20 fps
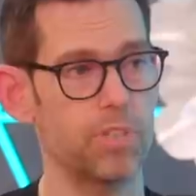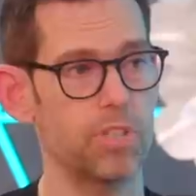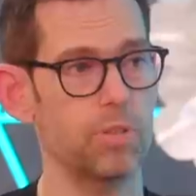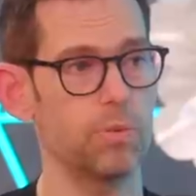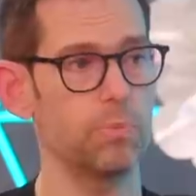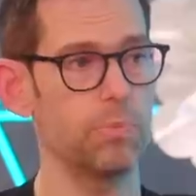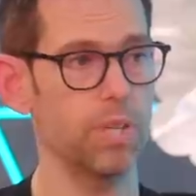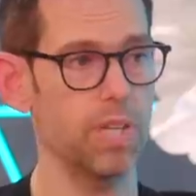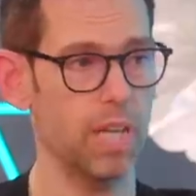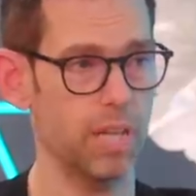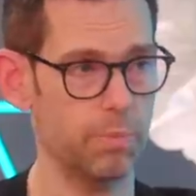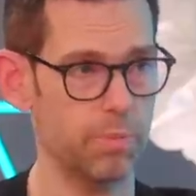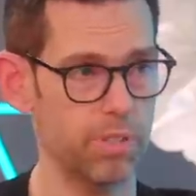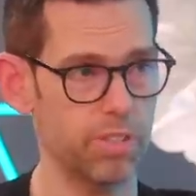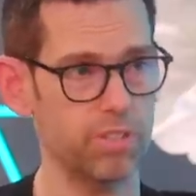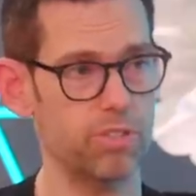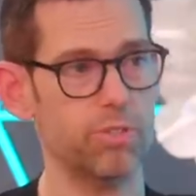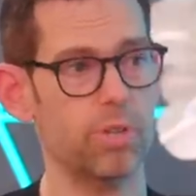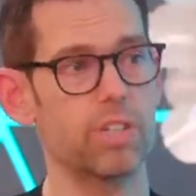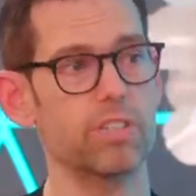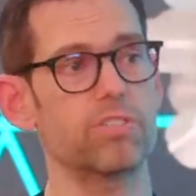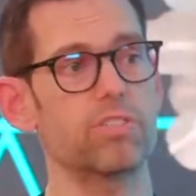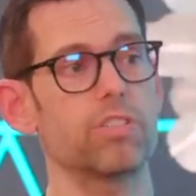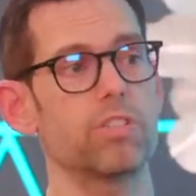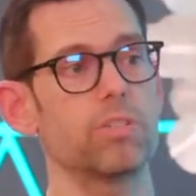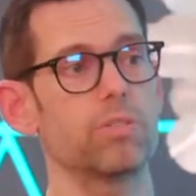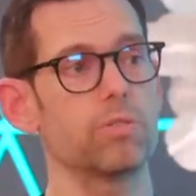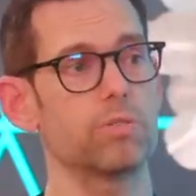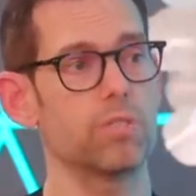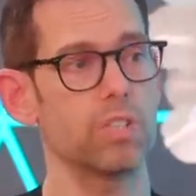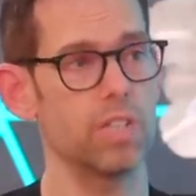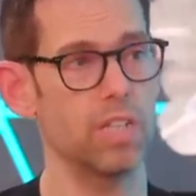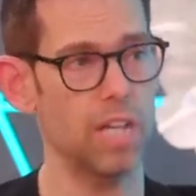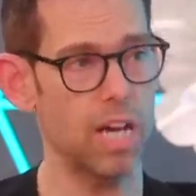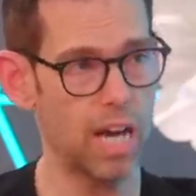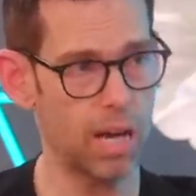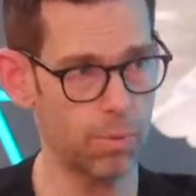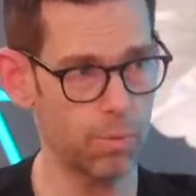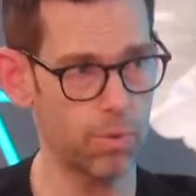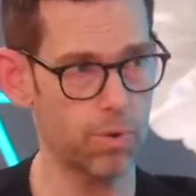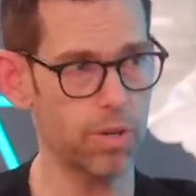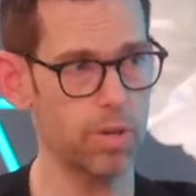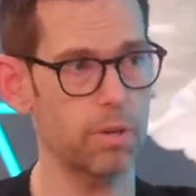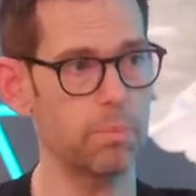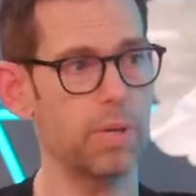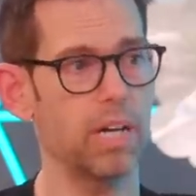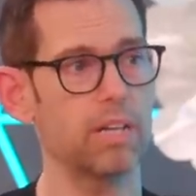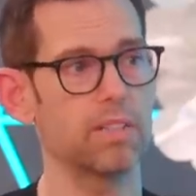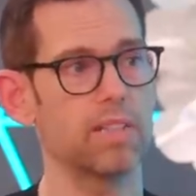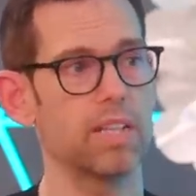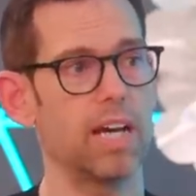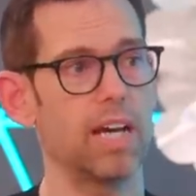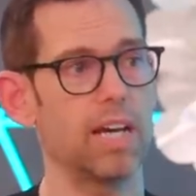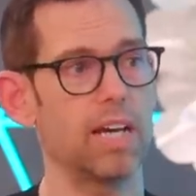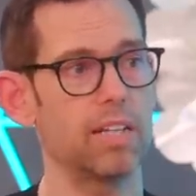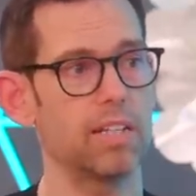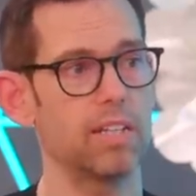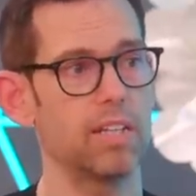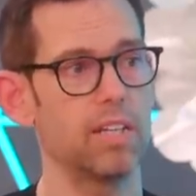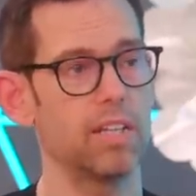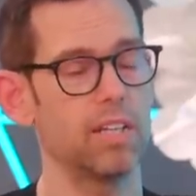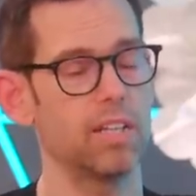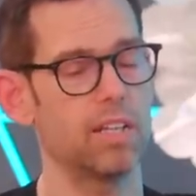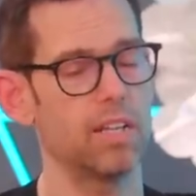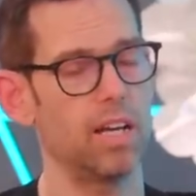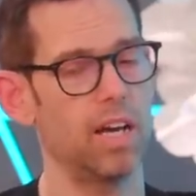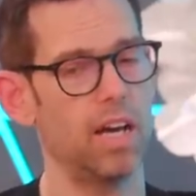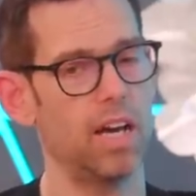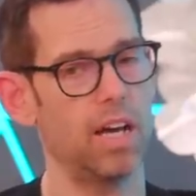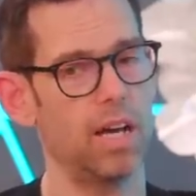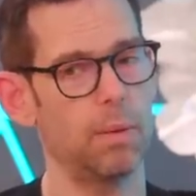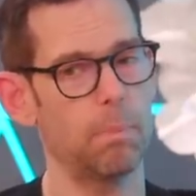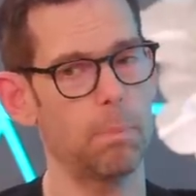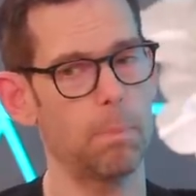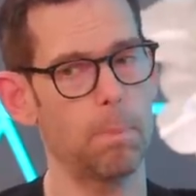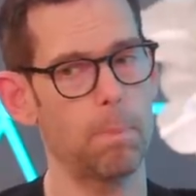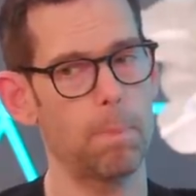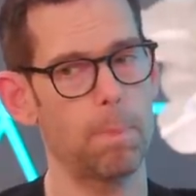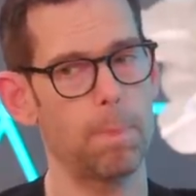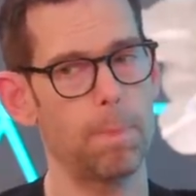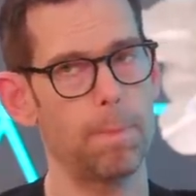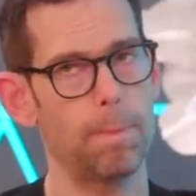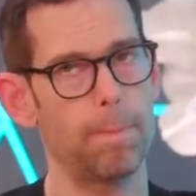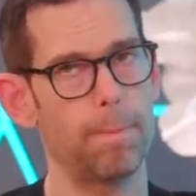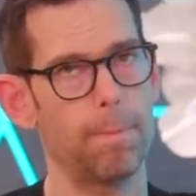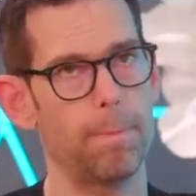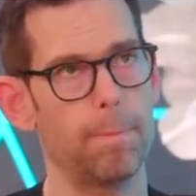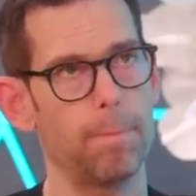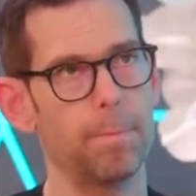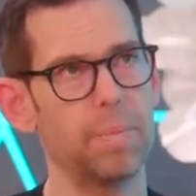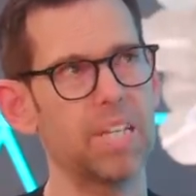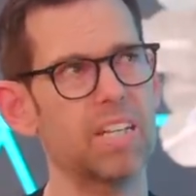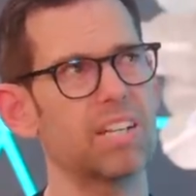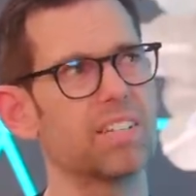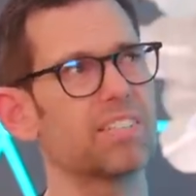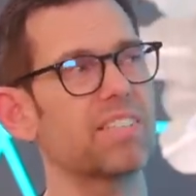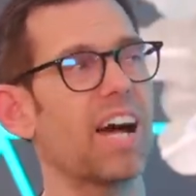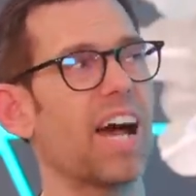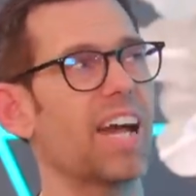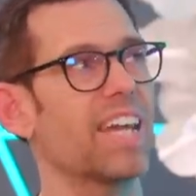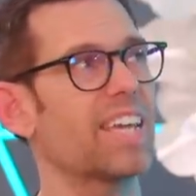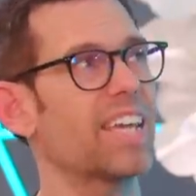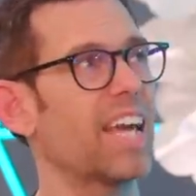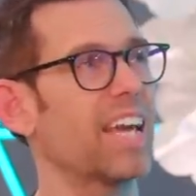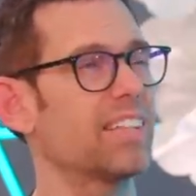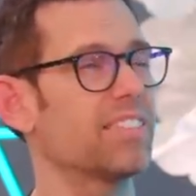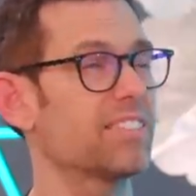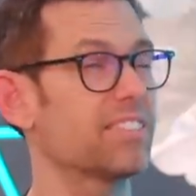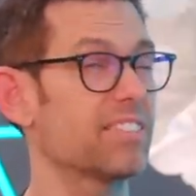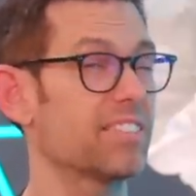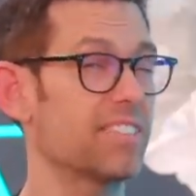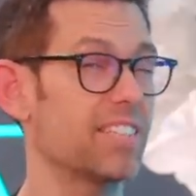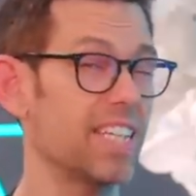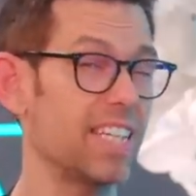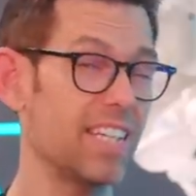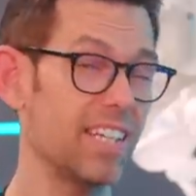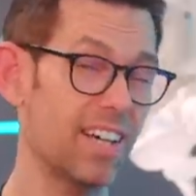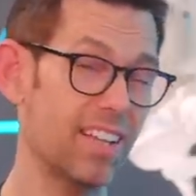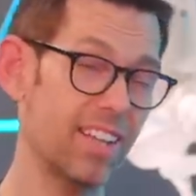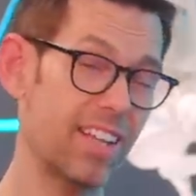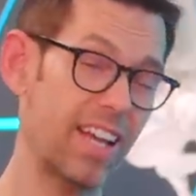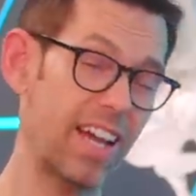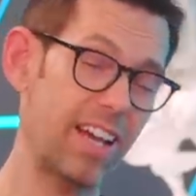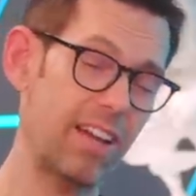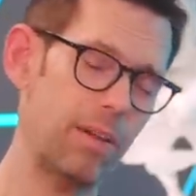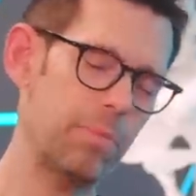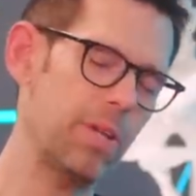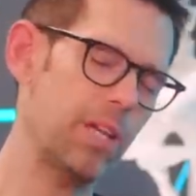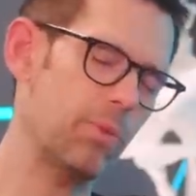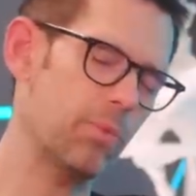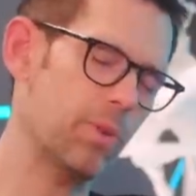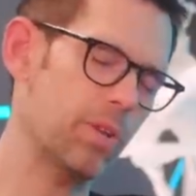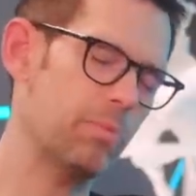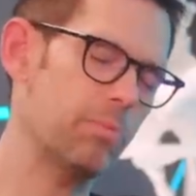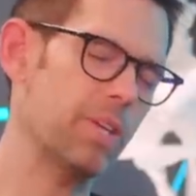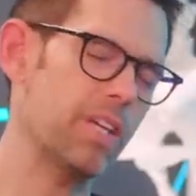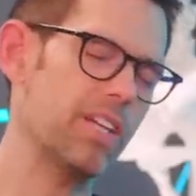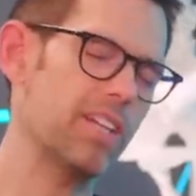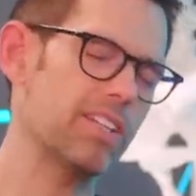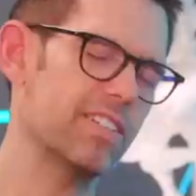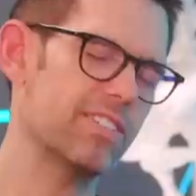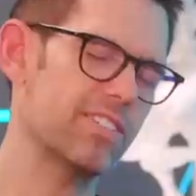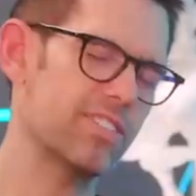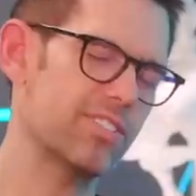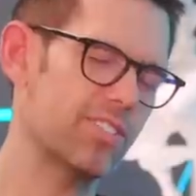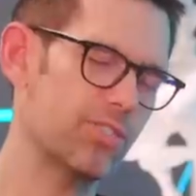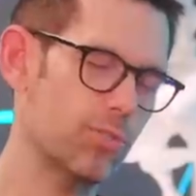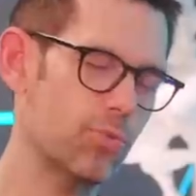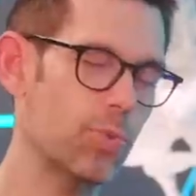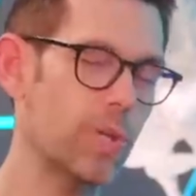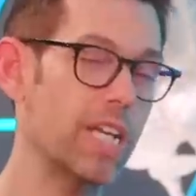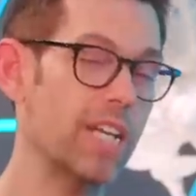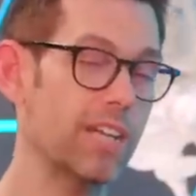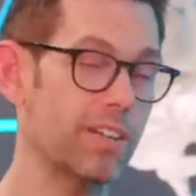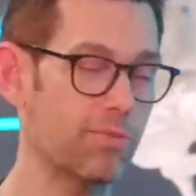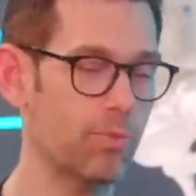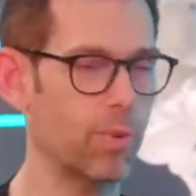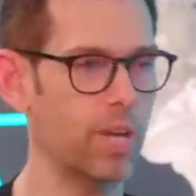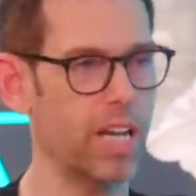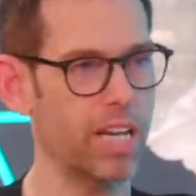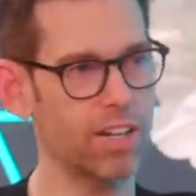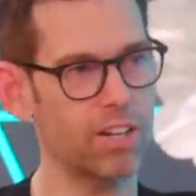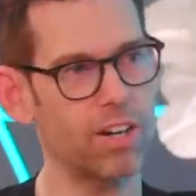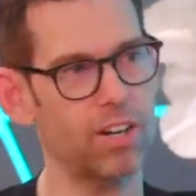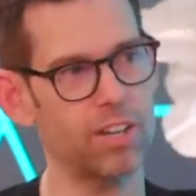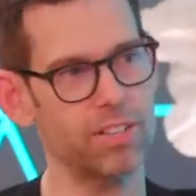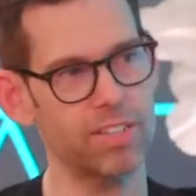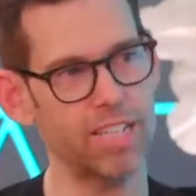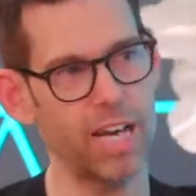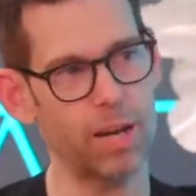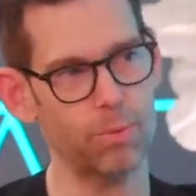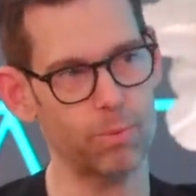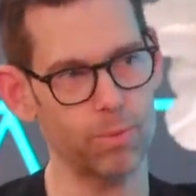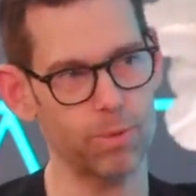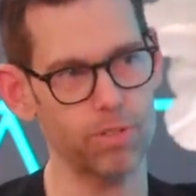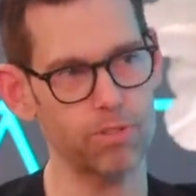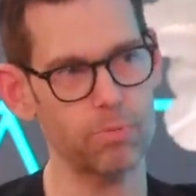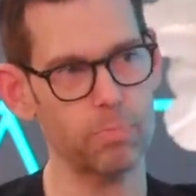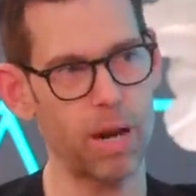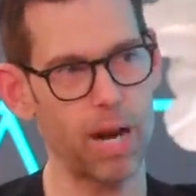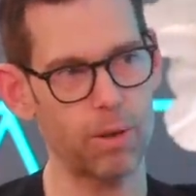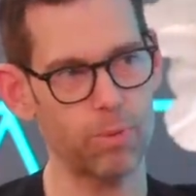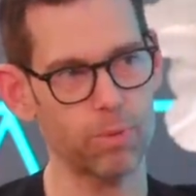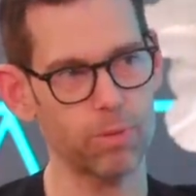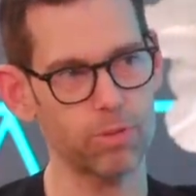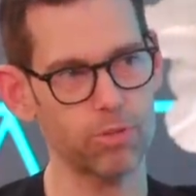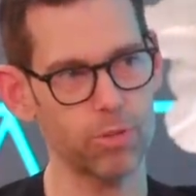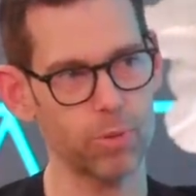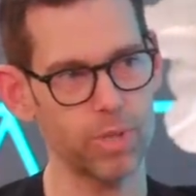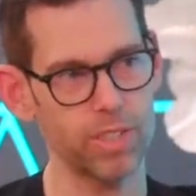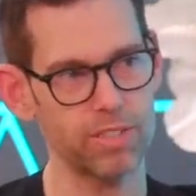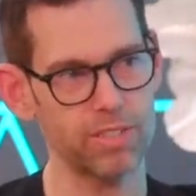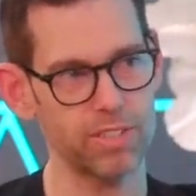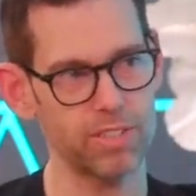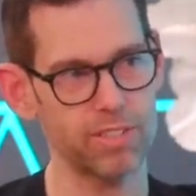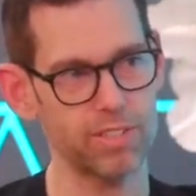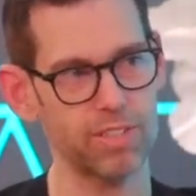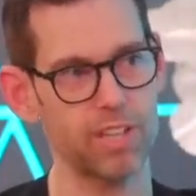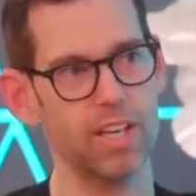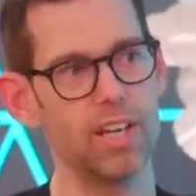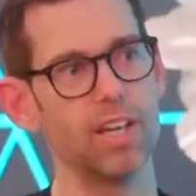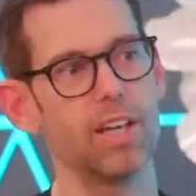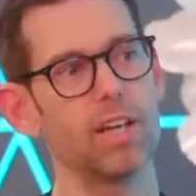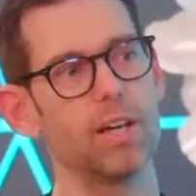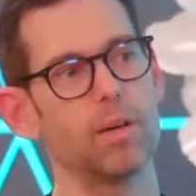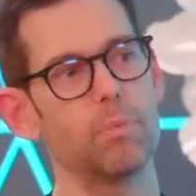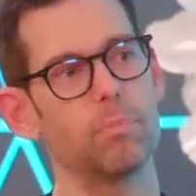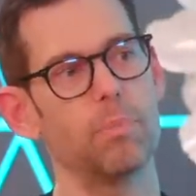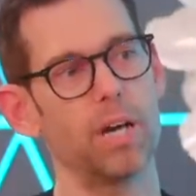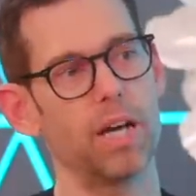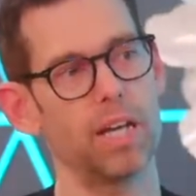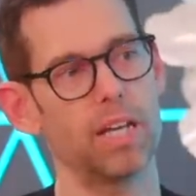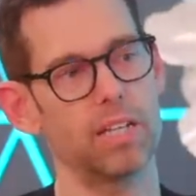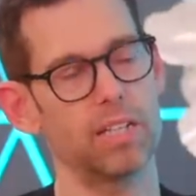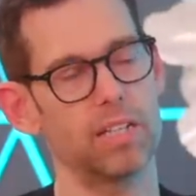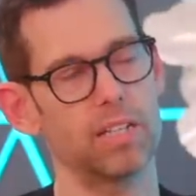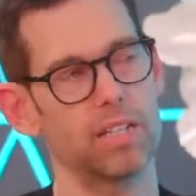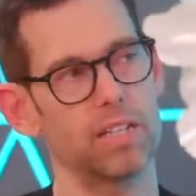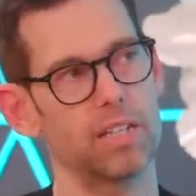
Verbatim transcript: to be able to trust you, to not worry about that. Um, because I can see a light. I mean, it would have been a string of what I call downward spiral choices, mm-hmm. but